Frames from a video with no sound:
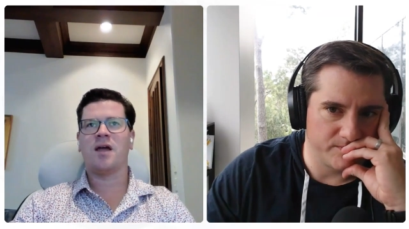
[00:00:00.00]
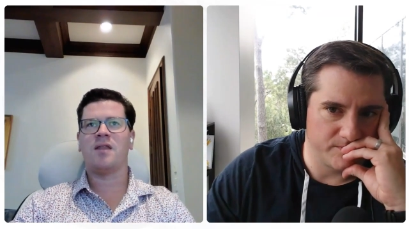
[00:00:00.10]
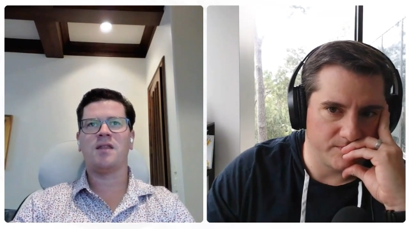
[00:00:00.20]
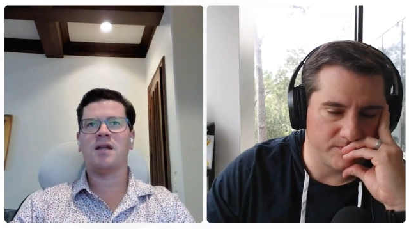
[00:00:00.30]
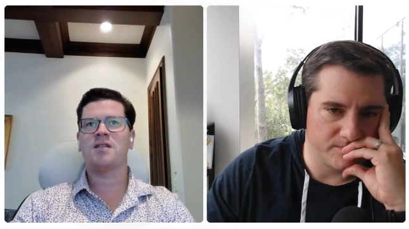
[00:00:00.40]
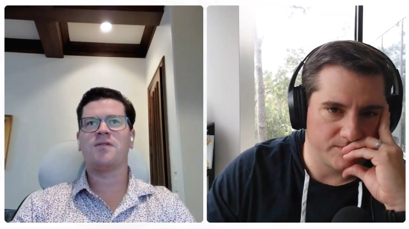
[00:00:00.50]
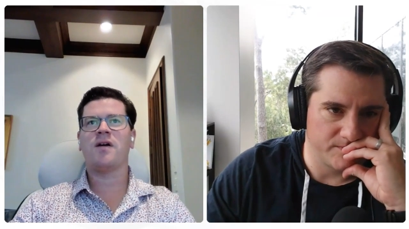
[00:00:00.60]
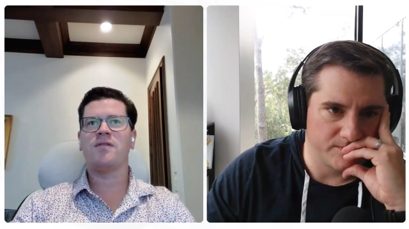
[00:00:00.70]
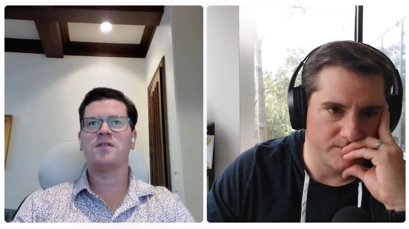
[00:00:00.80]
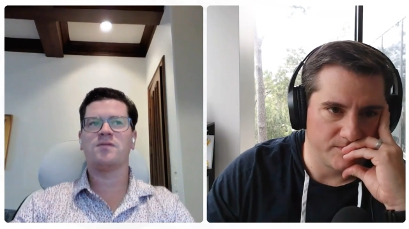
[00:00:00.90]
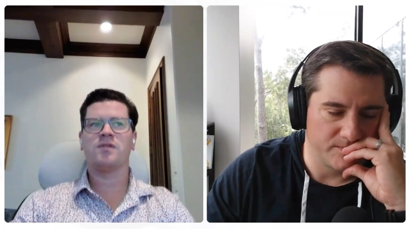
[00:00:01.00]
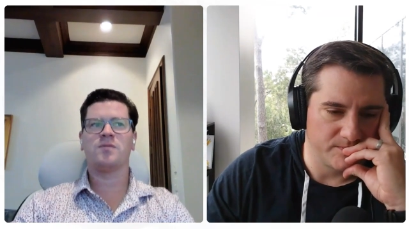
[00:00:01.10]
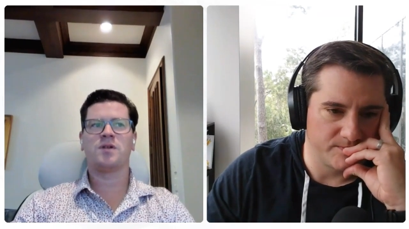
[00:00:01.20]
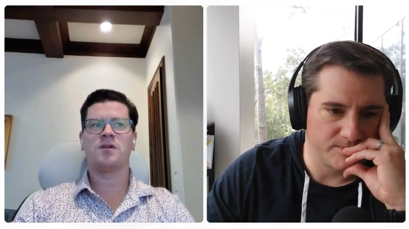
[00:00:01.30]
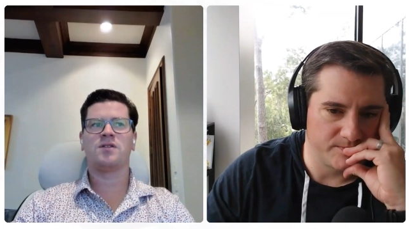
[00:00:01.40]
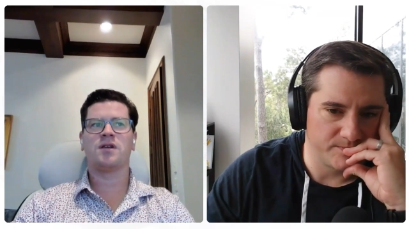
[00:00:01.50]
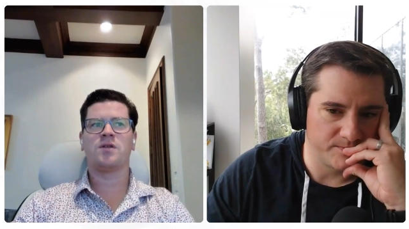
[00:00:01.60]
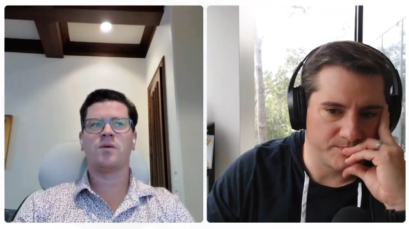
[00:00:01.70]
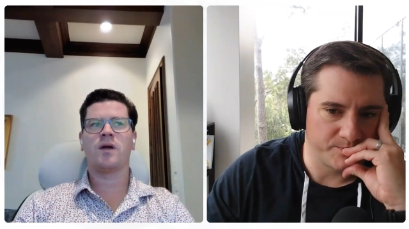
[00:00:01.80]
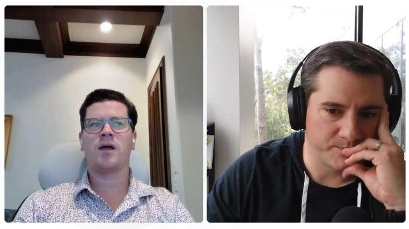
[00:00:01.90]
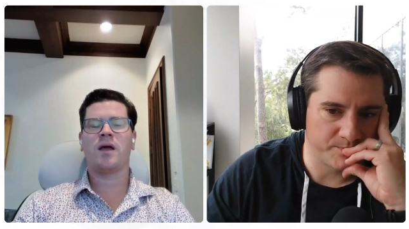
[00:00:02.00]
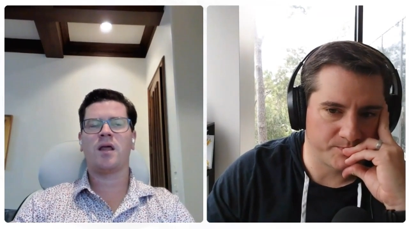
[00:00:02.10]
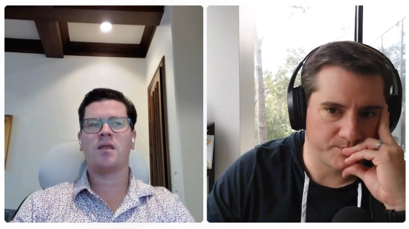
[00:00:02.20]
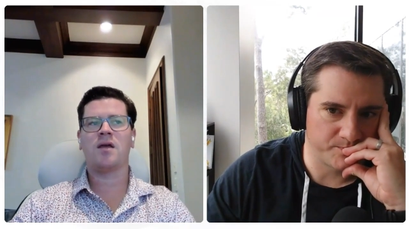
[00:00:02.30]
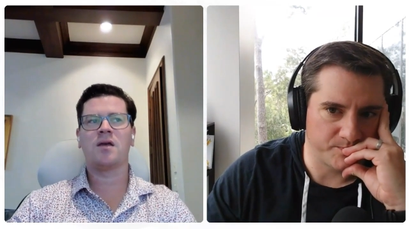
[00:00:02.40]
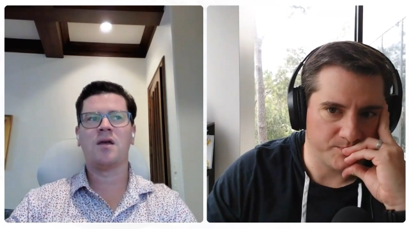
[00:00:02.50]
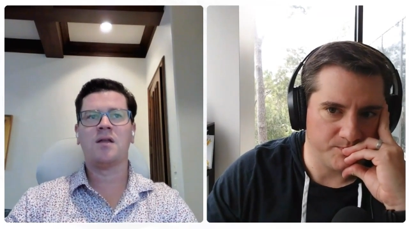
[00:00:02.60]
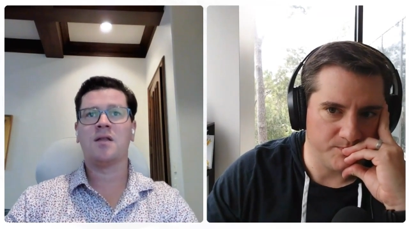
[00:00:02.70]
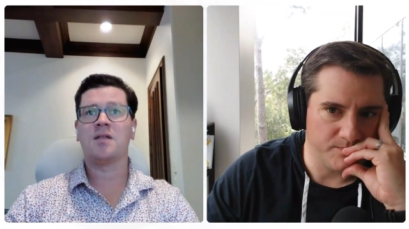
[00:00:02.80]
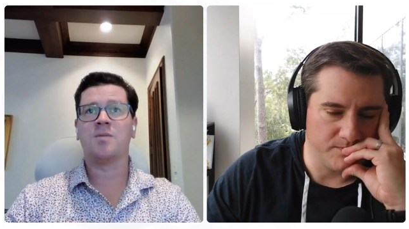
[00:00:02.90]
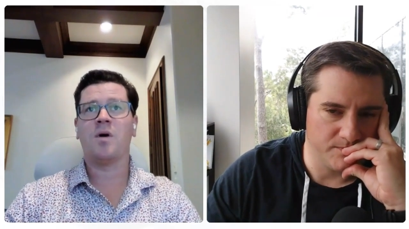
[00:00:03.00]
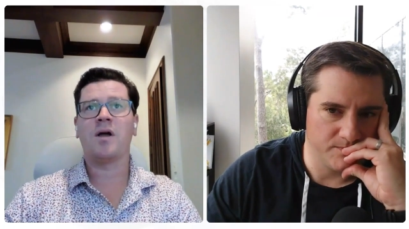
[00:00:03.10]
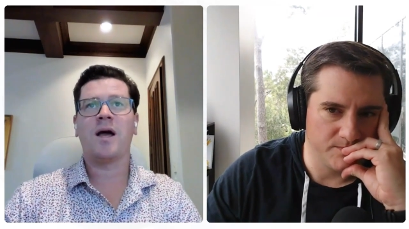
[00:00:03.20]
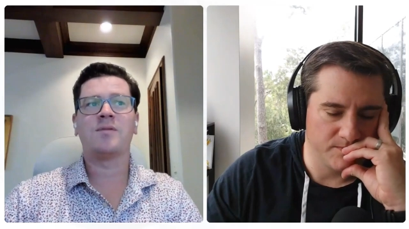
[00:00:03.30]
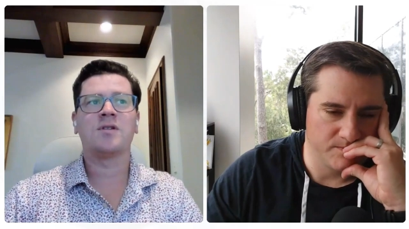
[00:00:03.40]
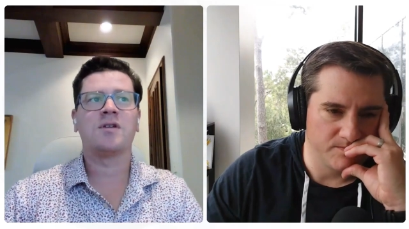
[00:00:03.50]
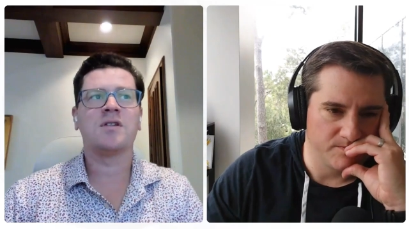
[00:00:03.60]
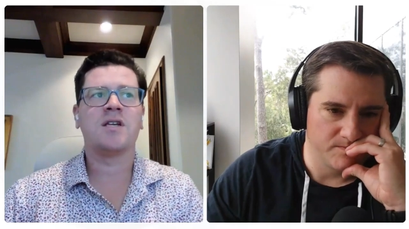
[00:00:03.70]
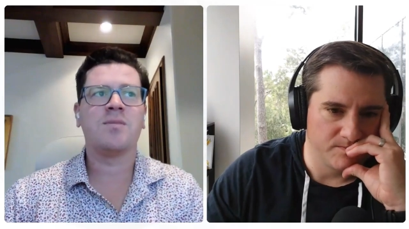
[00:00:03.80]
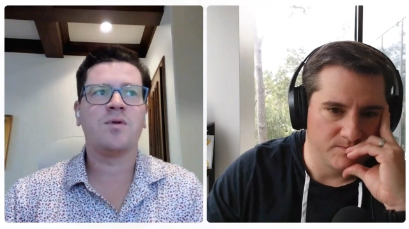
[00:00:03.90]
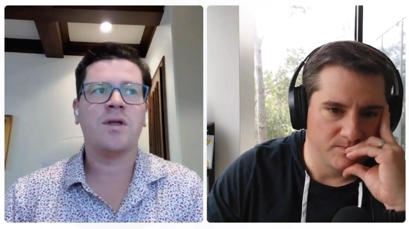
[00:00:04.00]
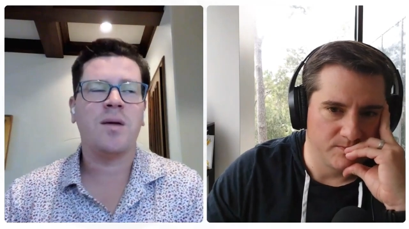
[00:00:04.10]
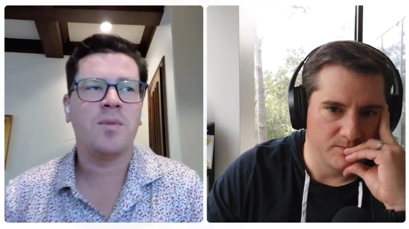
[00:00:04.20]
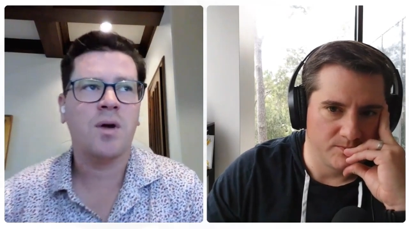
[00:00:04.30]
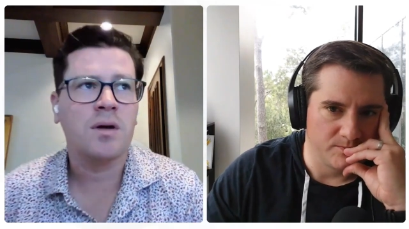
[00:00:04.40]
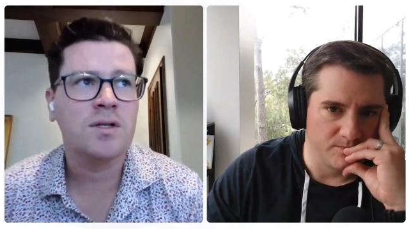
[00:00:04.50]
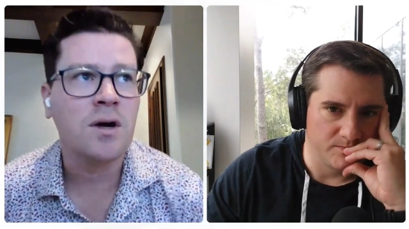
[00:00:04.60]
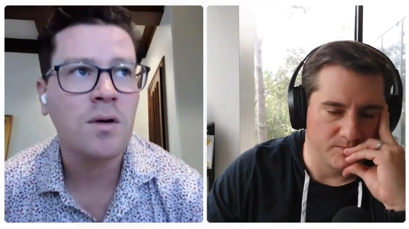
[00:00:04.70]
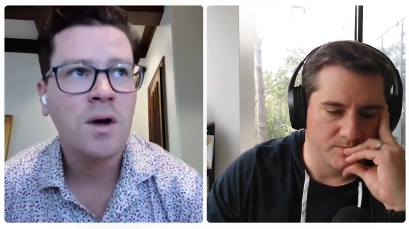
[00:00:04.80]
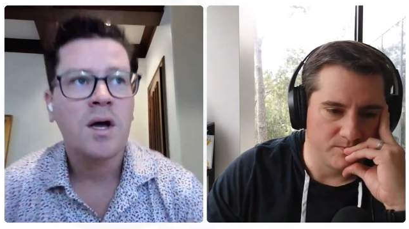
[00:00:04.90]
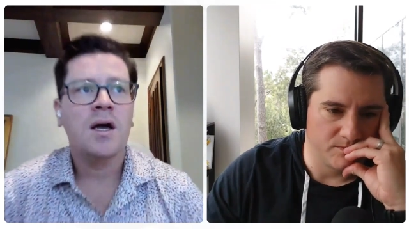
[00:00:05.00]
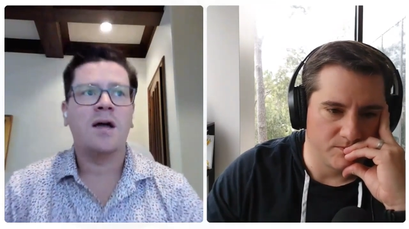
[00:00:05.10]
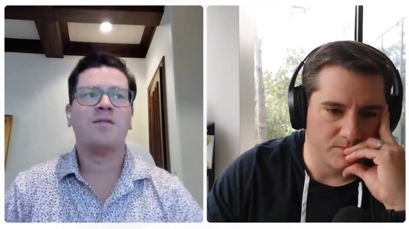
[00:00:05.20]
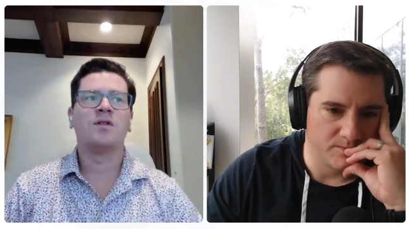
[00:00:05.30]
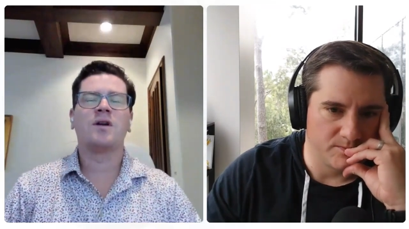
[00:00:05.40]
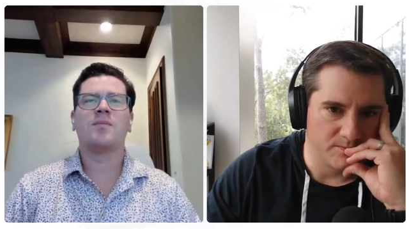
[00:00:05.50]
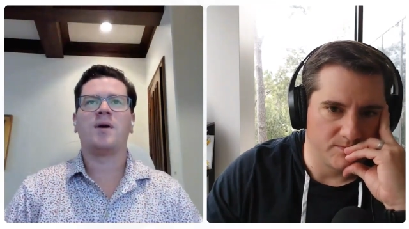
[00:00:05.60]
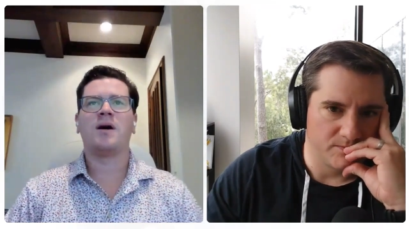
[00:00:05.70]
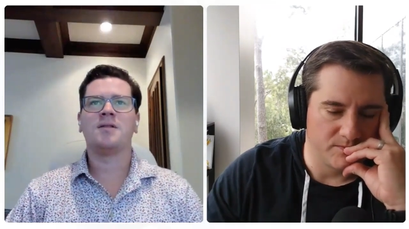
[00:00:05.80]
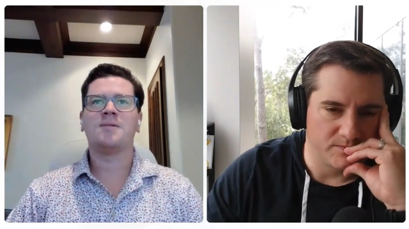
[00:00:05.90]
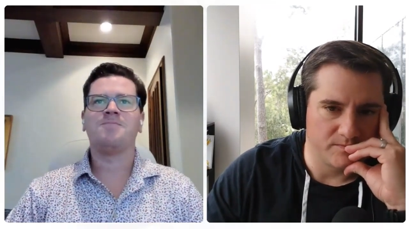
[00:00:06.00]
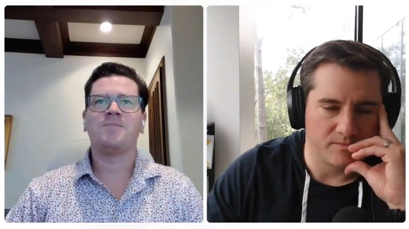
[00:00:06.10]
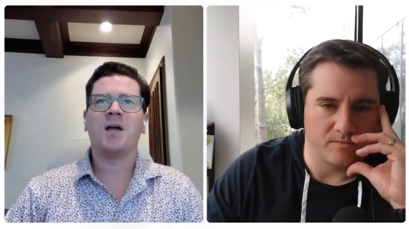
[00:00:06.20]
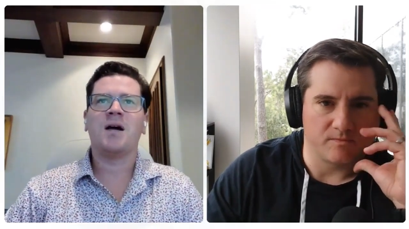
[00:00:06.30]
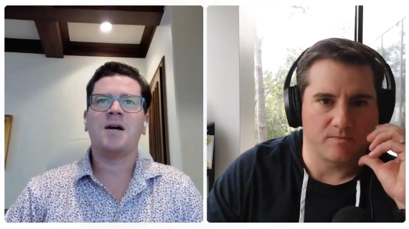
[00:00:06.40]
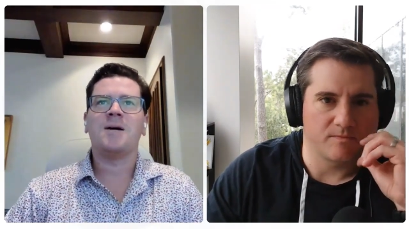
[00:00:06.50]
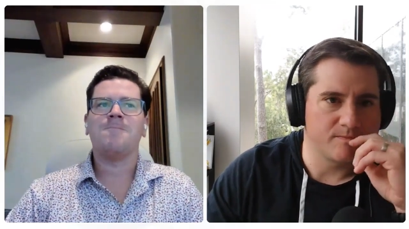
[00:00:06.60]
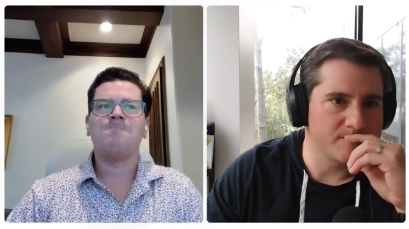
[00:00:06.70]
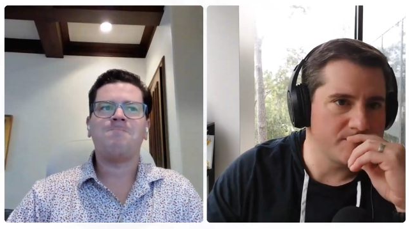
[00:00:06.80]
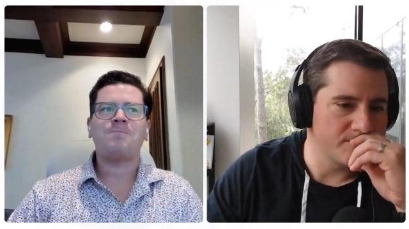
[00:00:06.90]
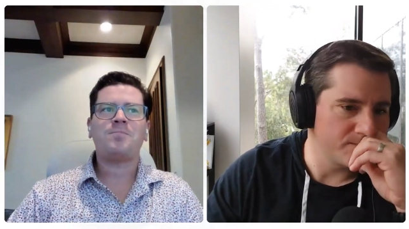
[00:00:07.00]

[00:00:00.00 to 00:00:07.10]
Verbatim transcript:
Speaker 1: And then the next five years, it flips and goes the other way. And I think that small caps is a good example of that. But also, if you look at bonds, um,